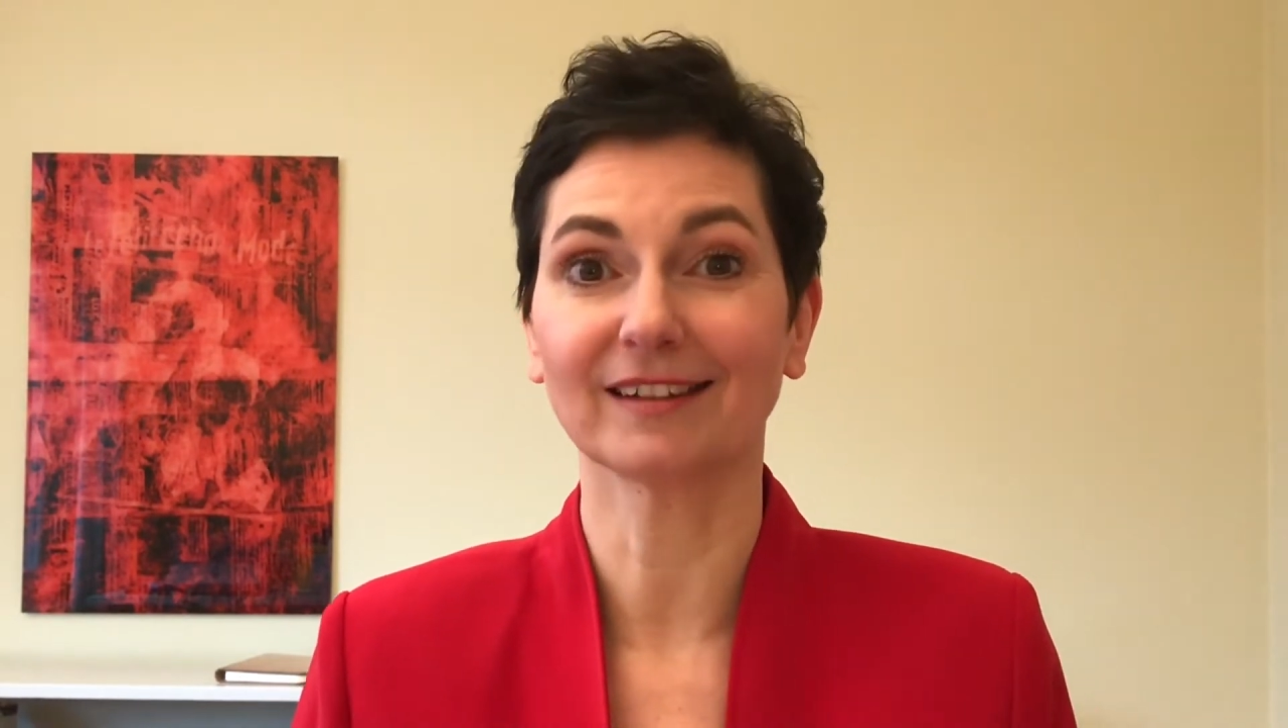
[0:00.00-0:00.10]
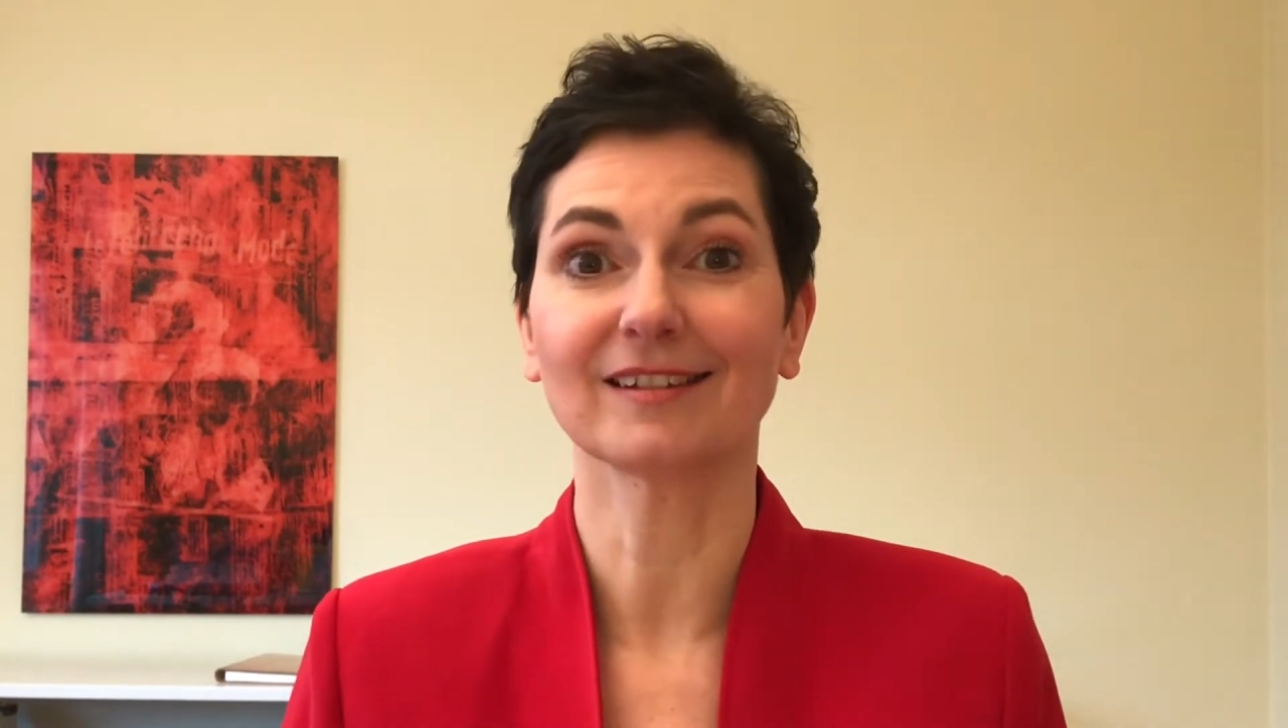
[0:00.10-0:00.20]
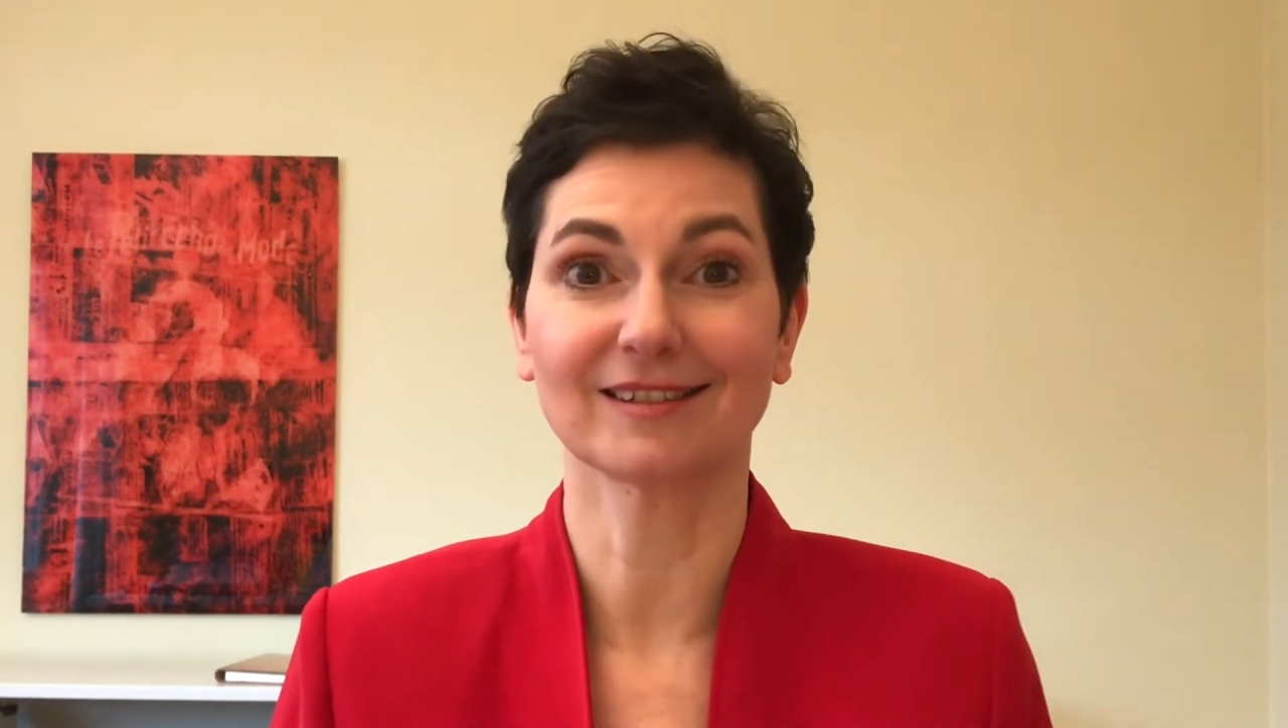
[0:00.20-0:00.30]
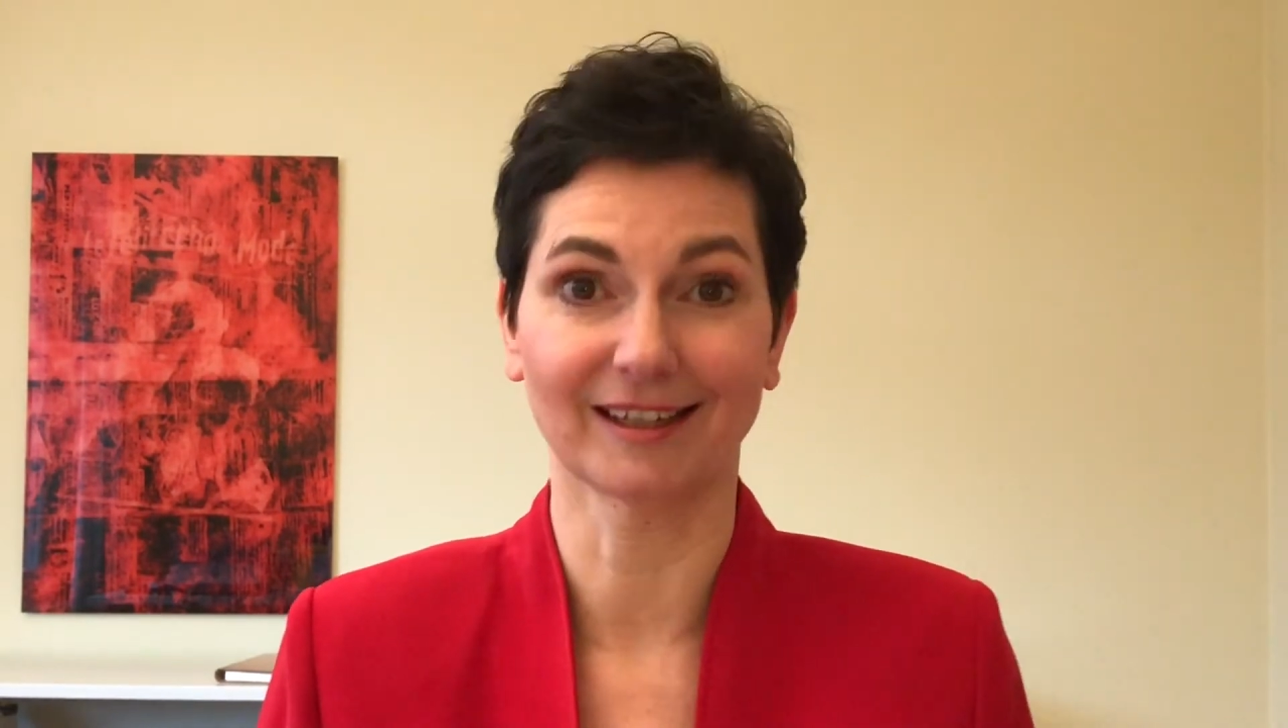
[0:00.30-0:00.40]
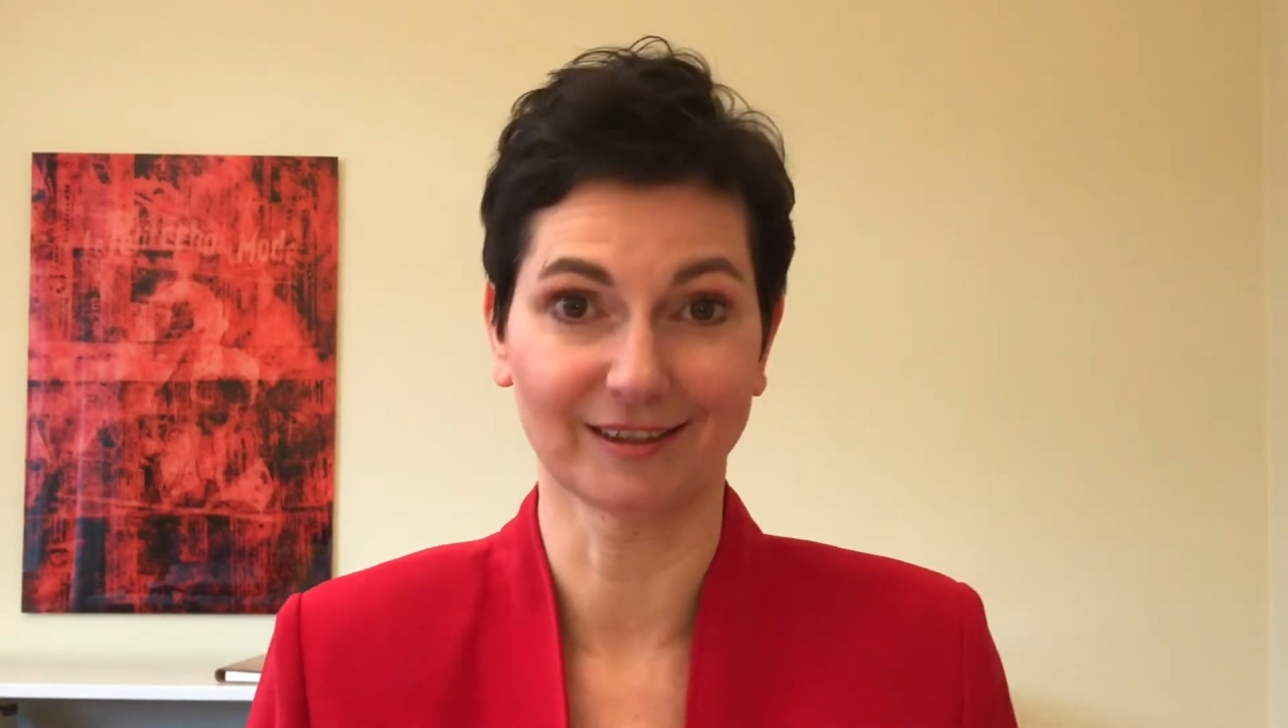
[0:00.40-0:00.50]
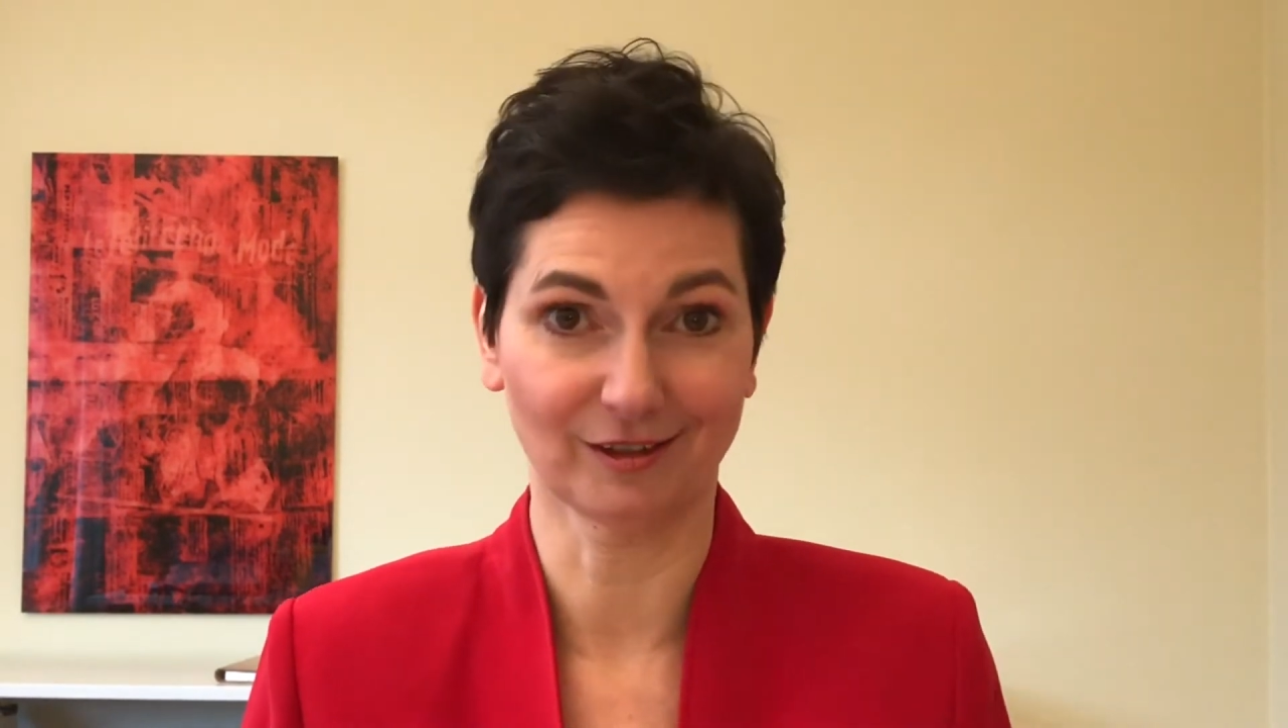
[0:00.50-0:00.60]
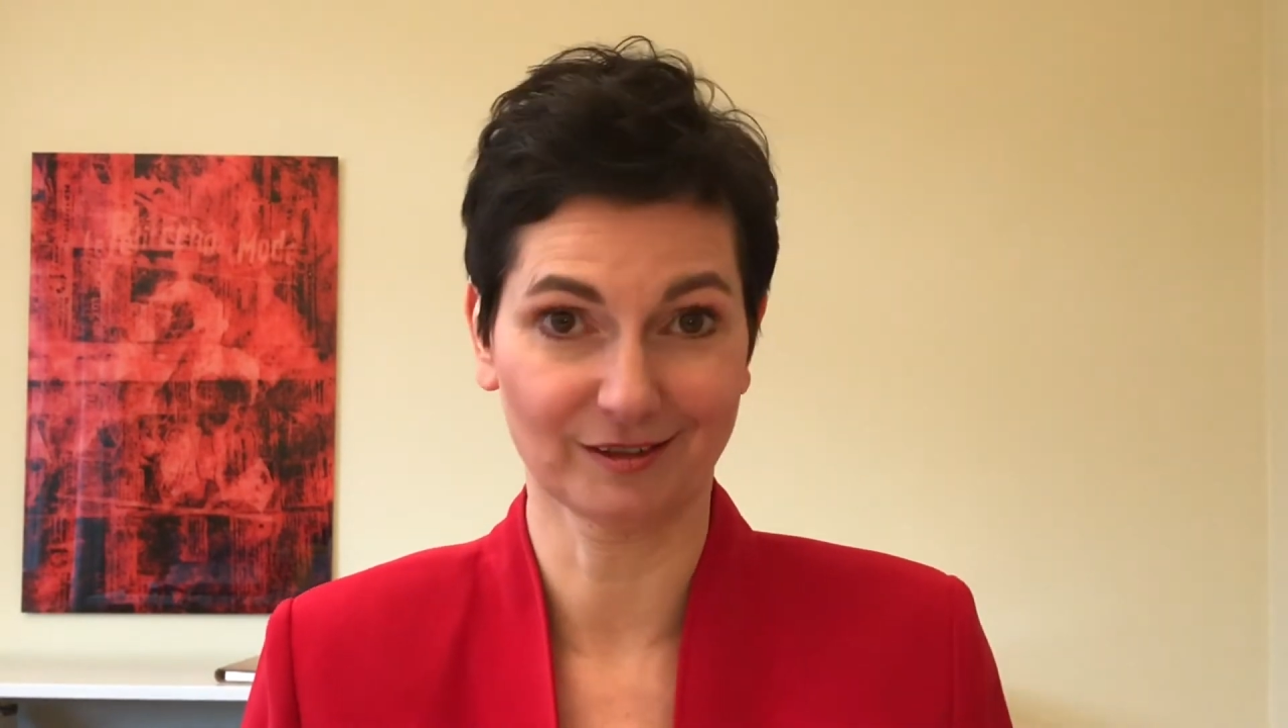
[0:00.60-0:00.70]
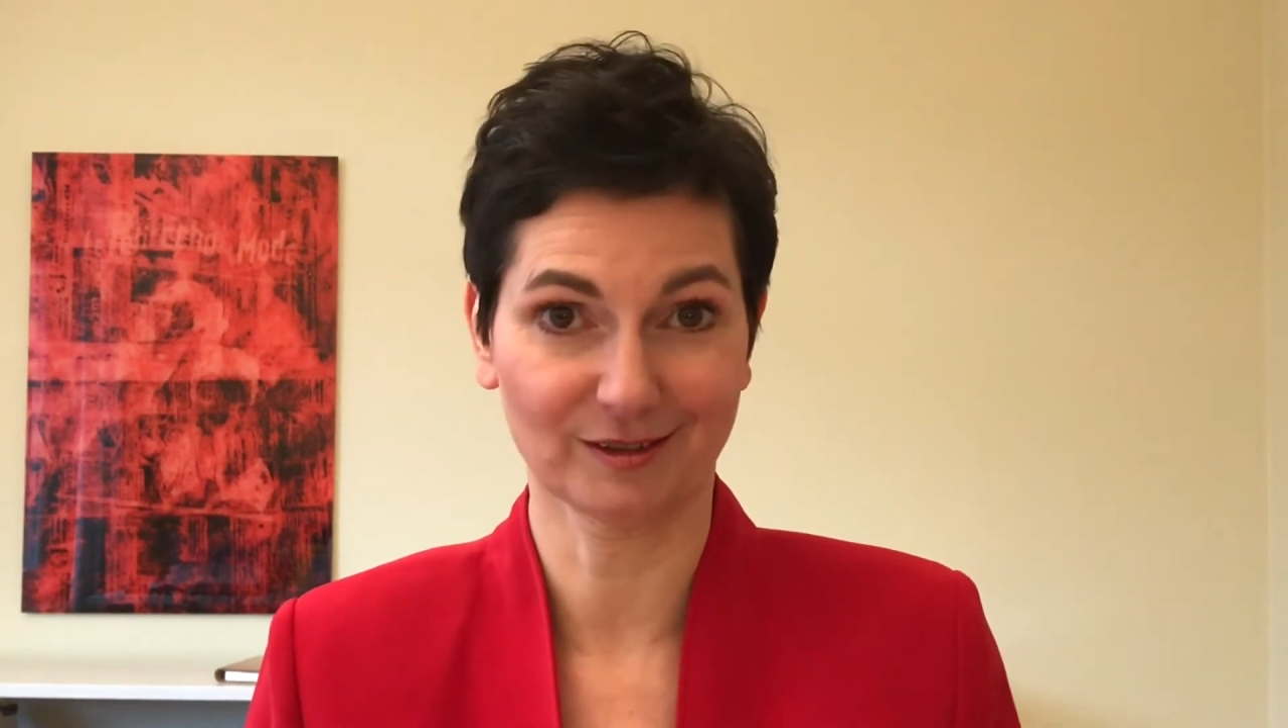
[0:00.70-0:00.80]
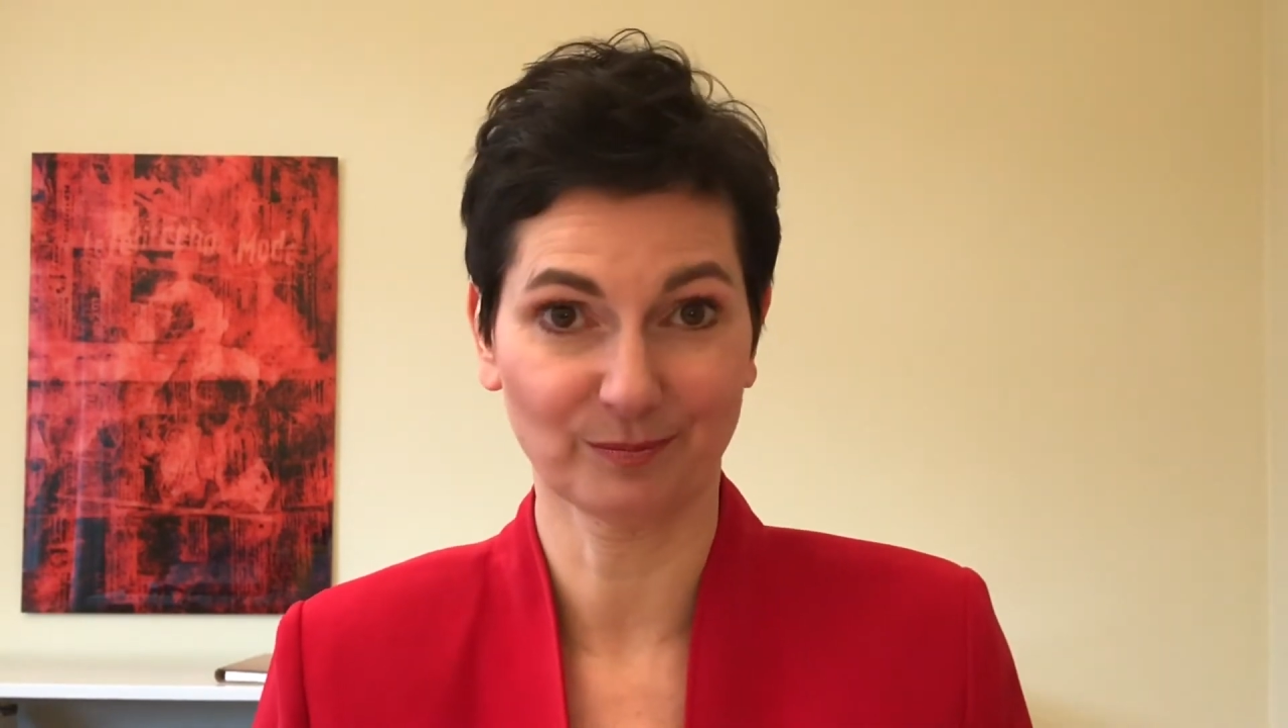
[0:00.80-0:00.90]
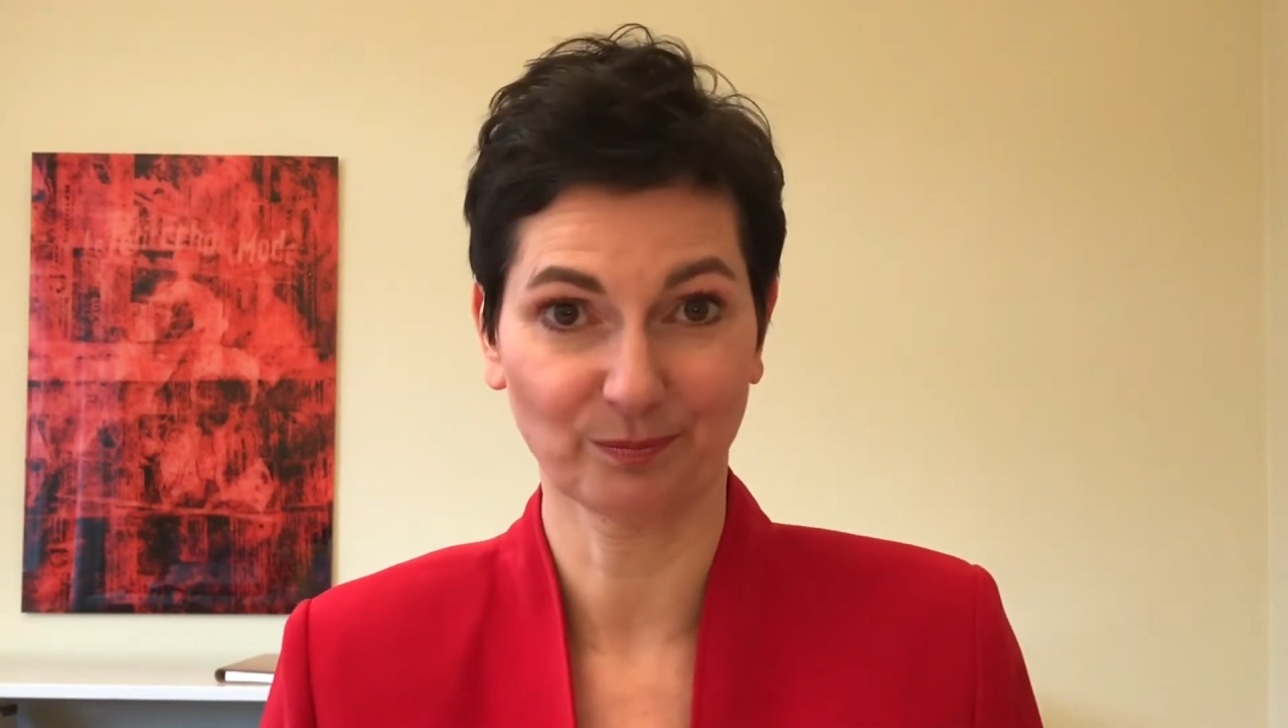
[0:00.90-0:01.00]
signals.